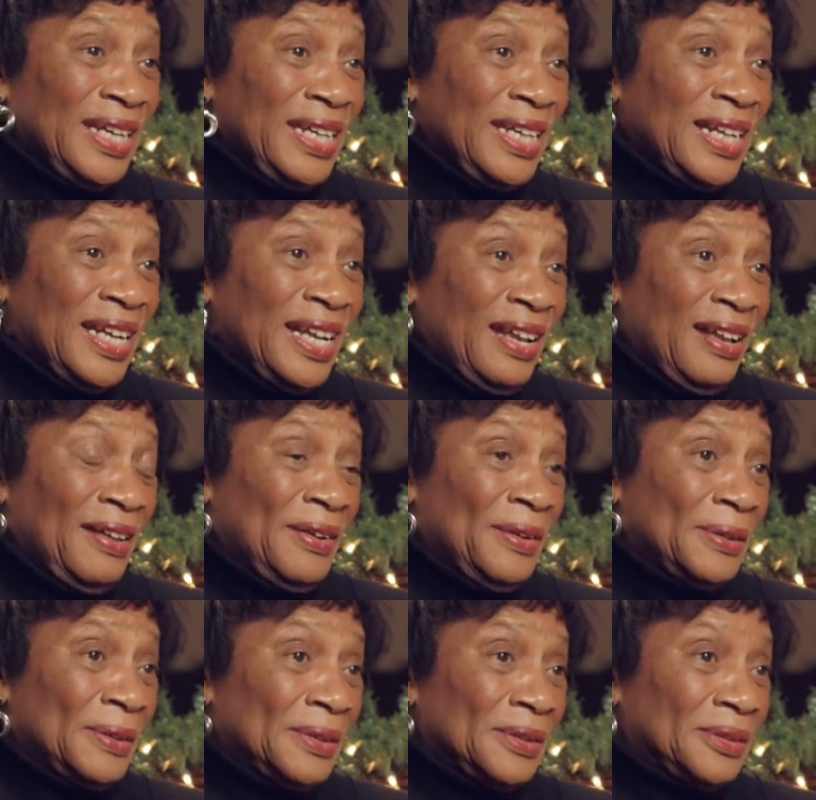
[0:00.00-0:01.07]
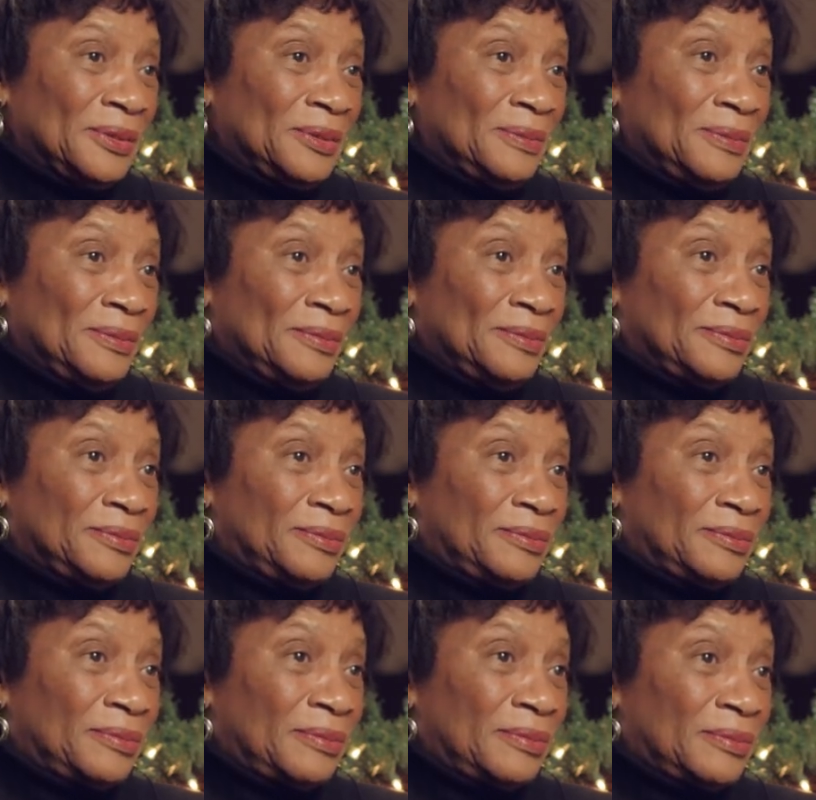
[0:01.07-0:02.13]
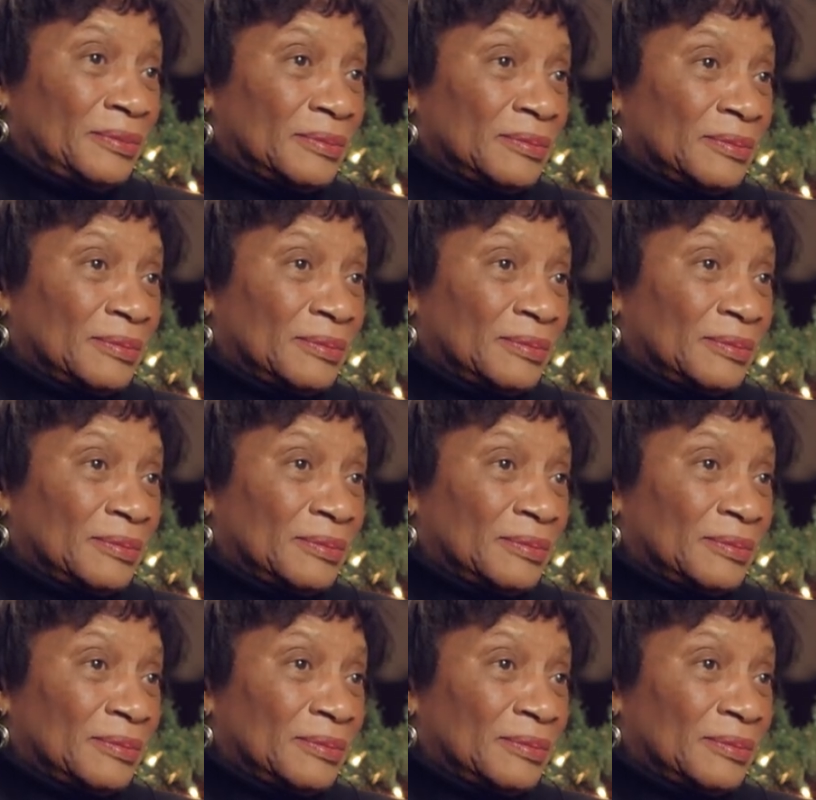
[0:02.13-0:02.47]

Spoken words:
Well, and the fact that I have my